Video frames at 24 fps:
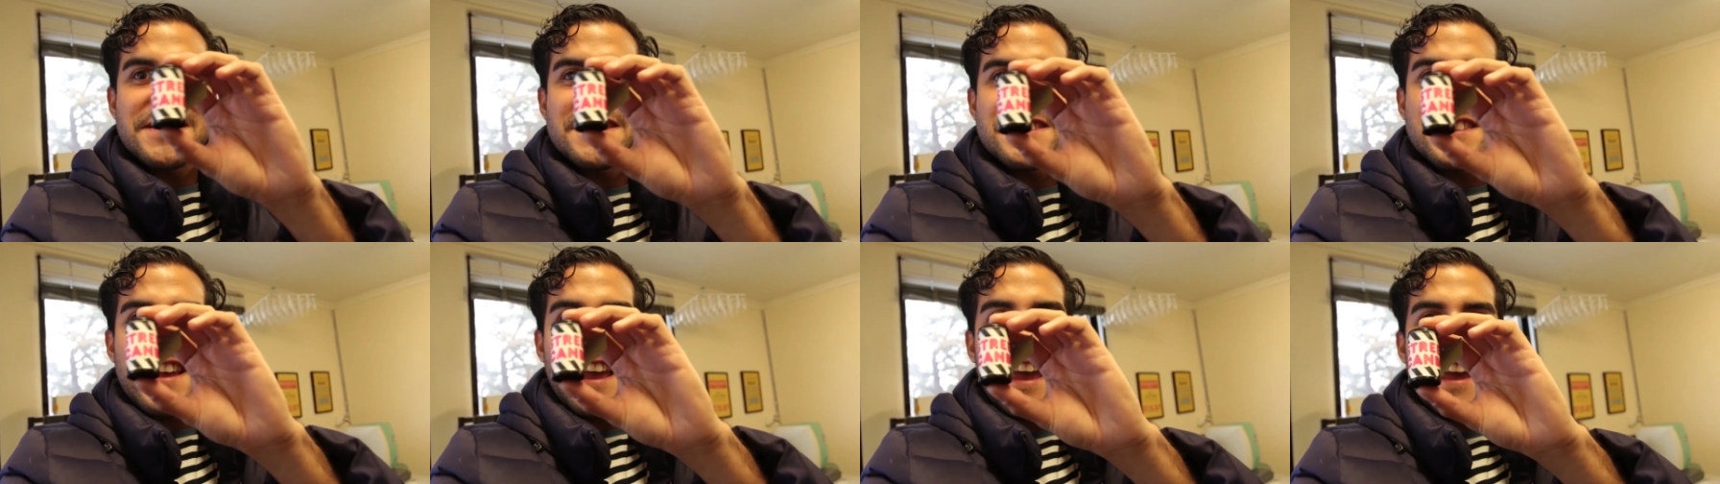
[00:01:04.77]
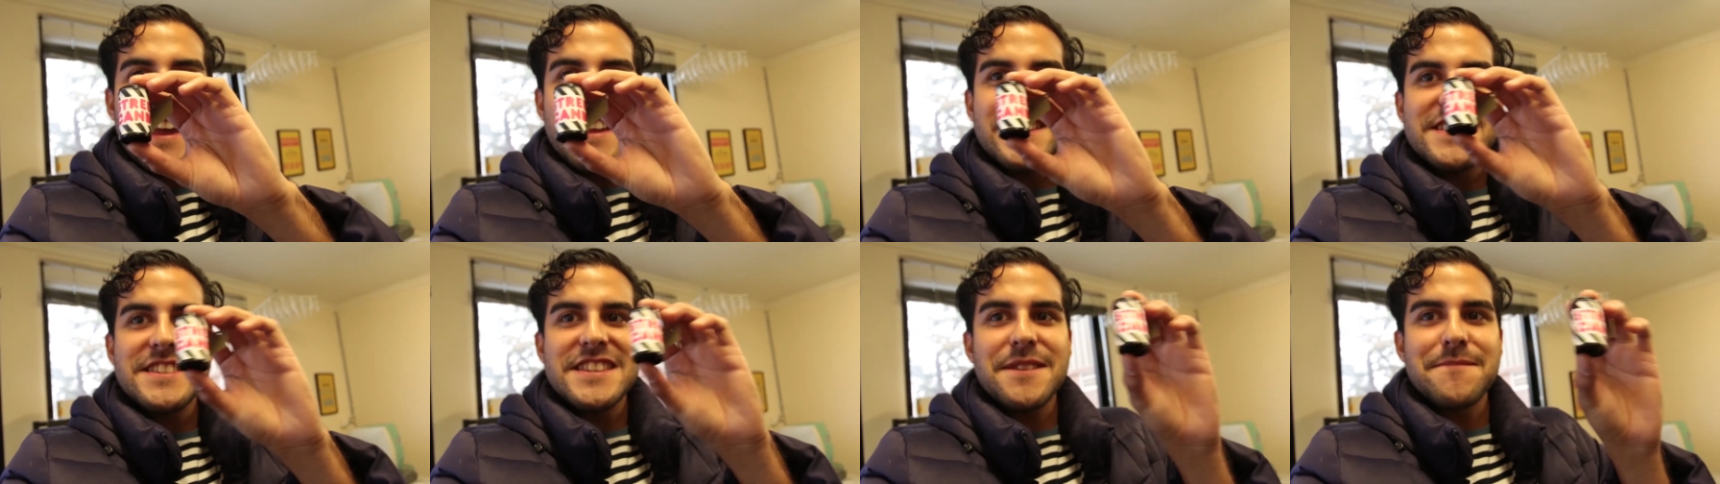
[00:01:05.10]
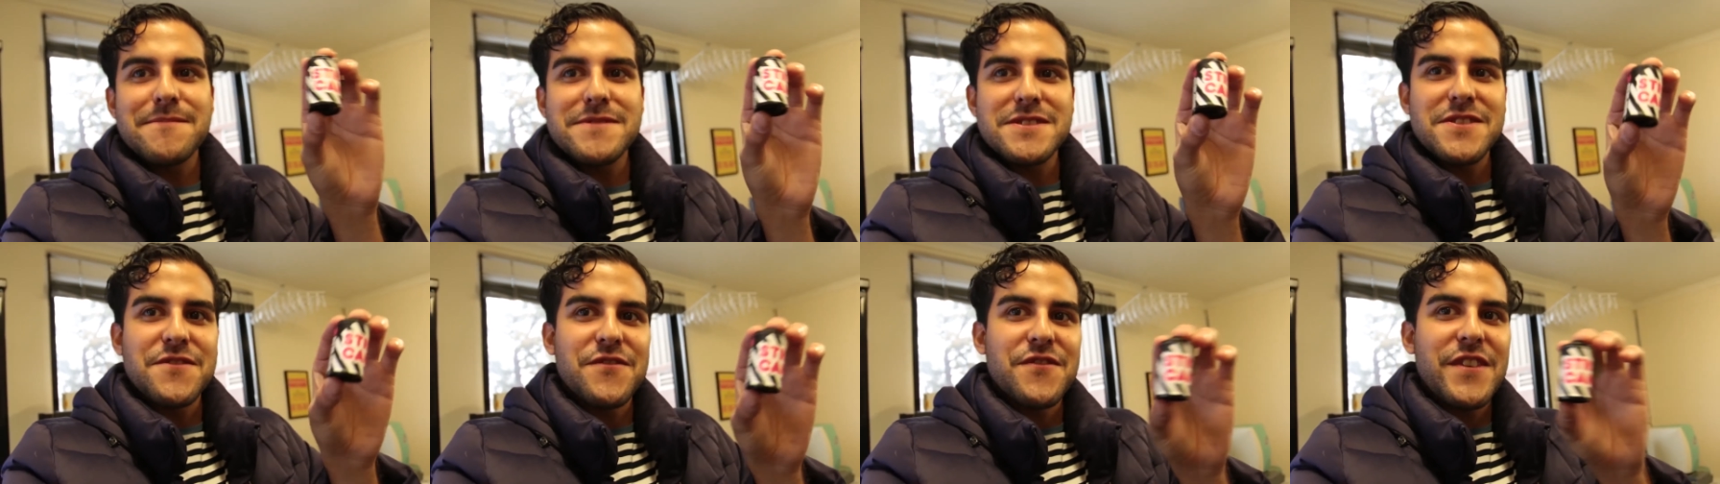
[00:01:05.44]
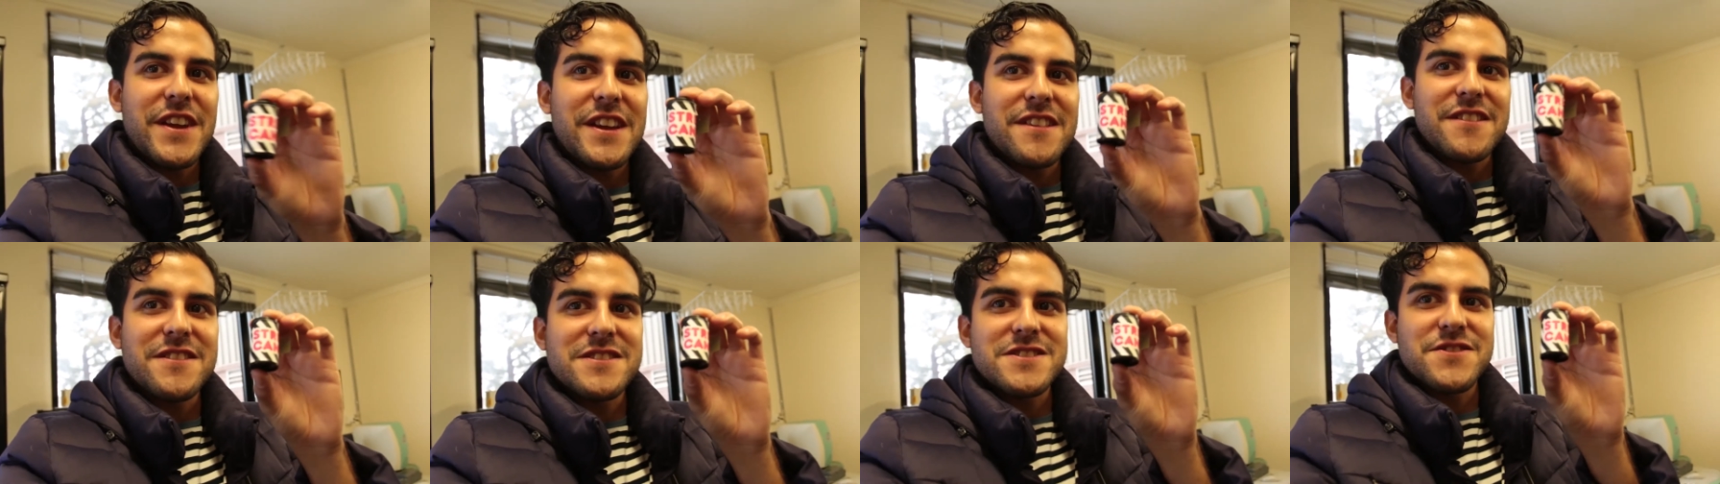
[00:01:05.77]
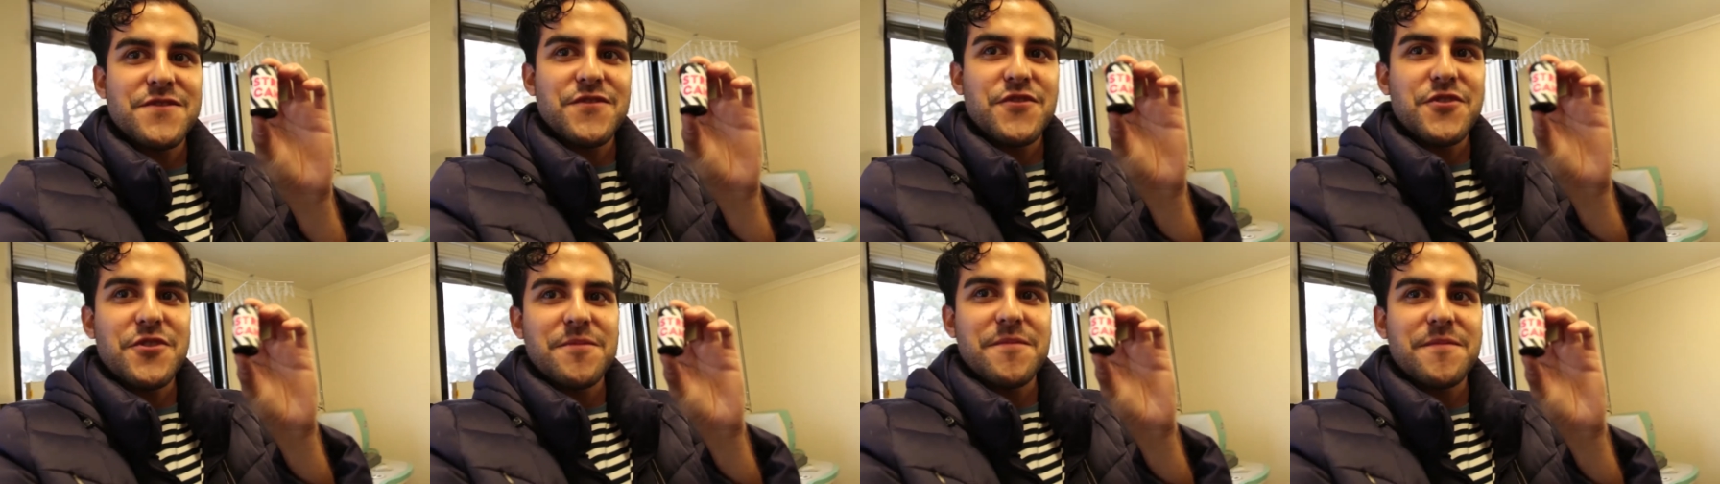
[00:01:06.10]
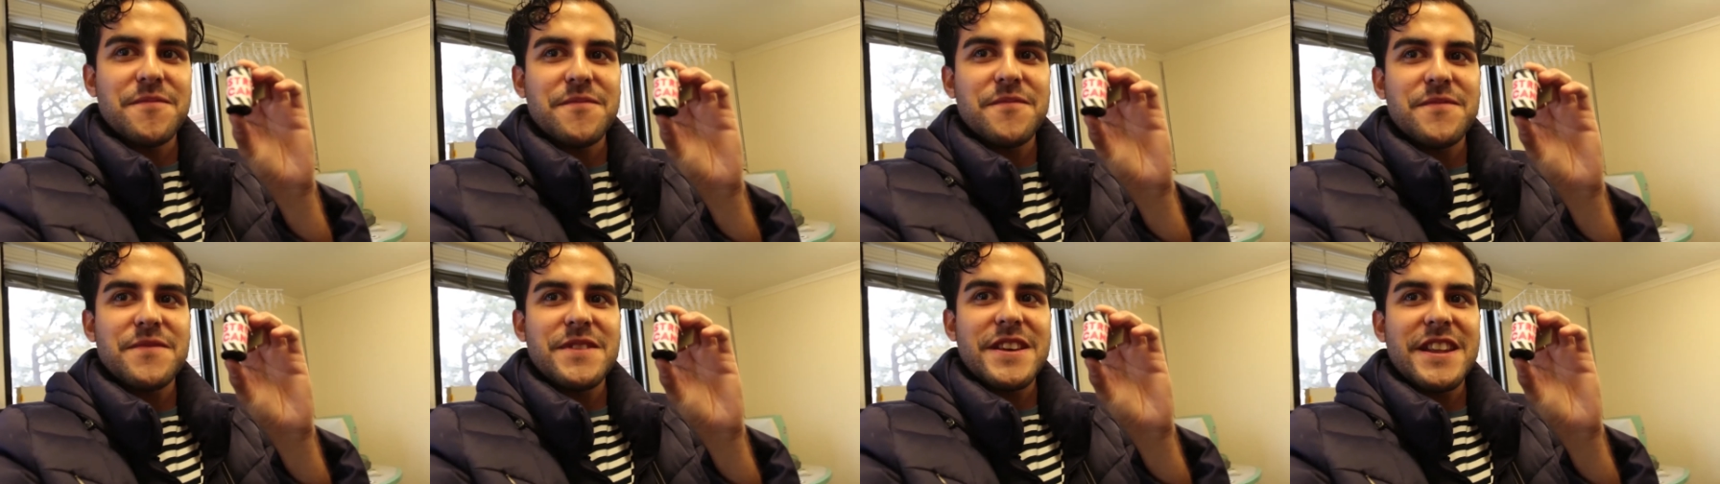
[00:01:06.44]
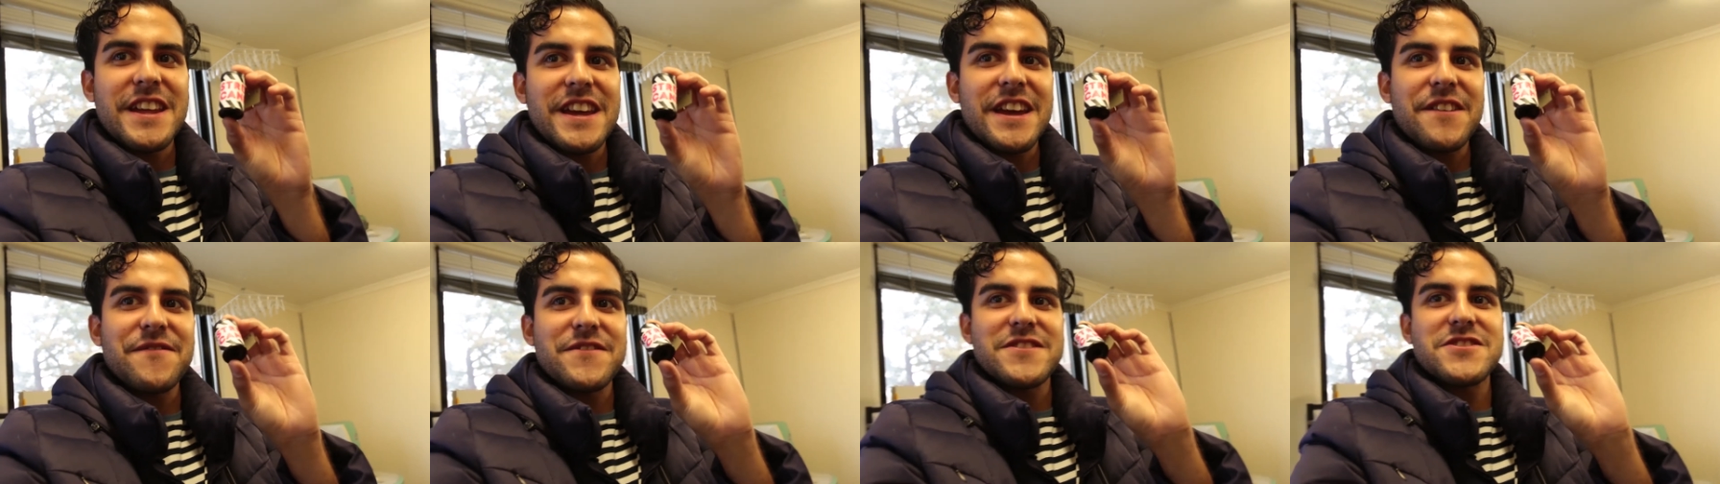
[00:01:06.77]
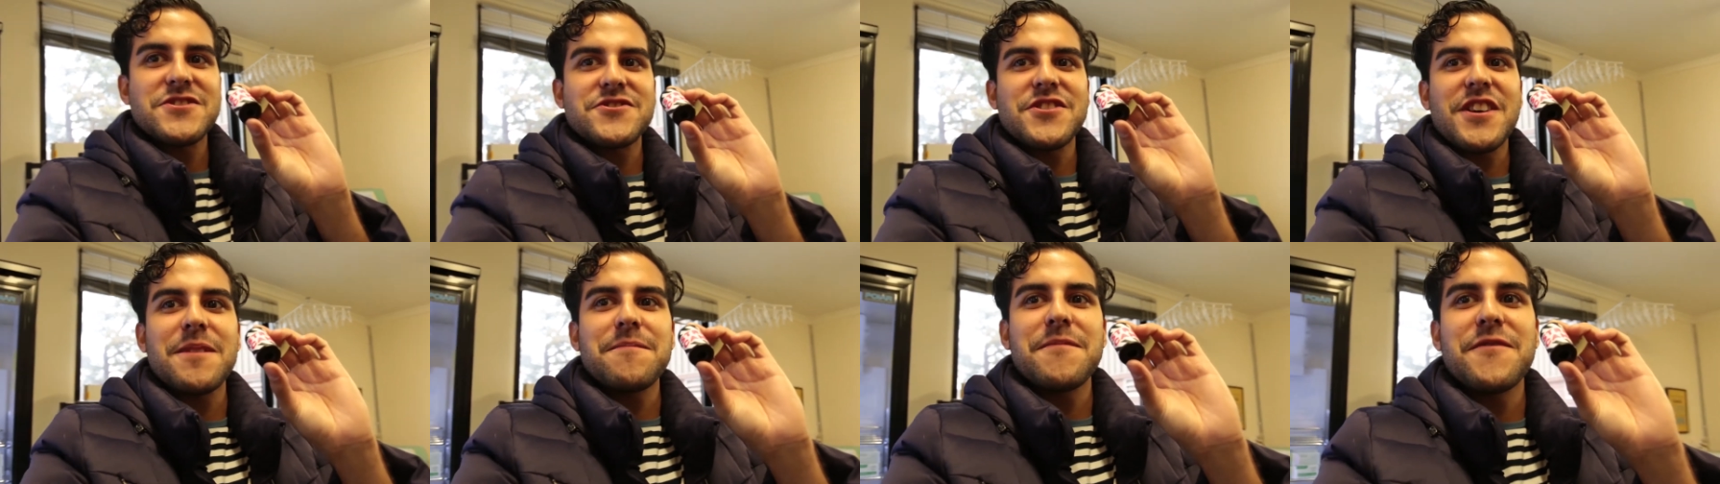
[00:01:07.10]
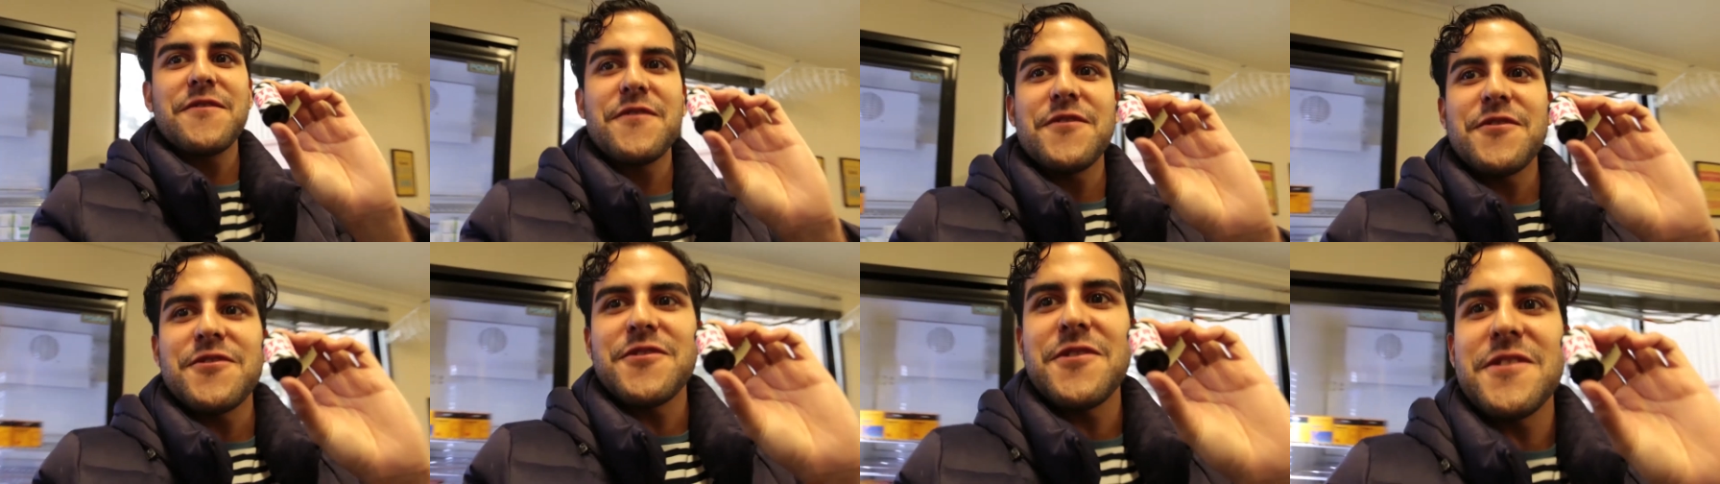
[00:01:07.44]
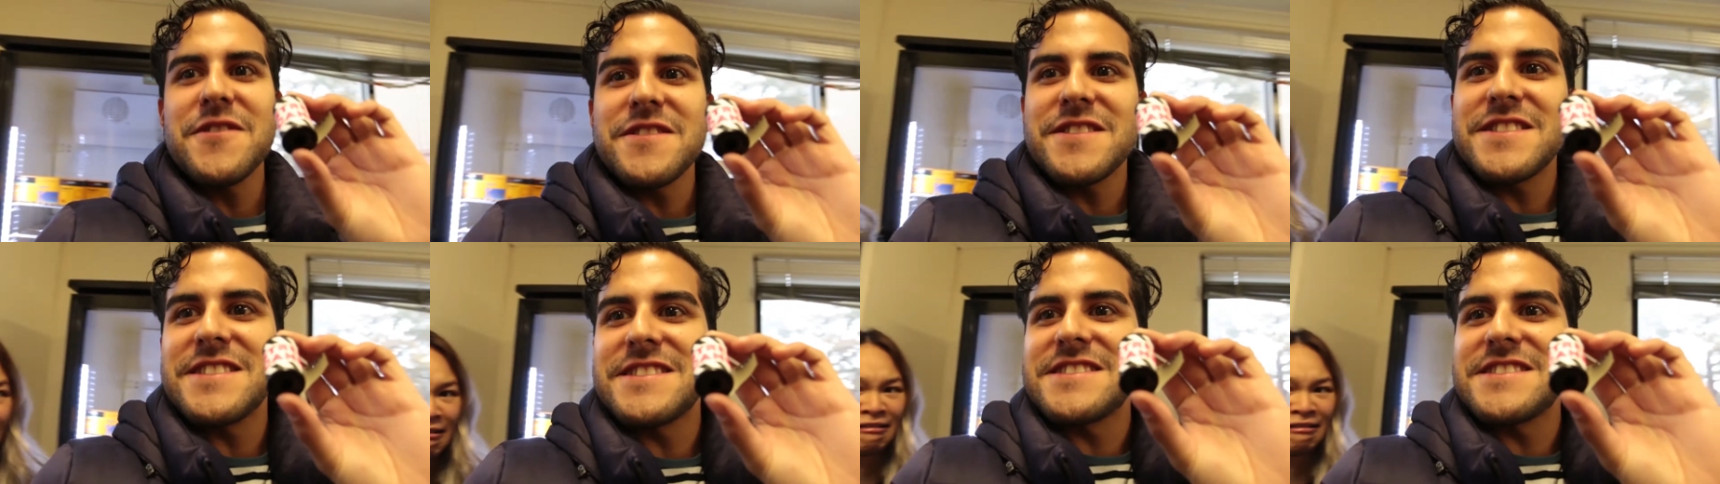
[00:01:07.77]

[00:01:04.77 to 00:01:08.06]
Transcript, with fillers: videos that I shot on my Melbourne trip, all that was with zone focus.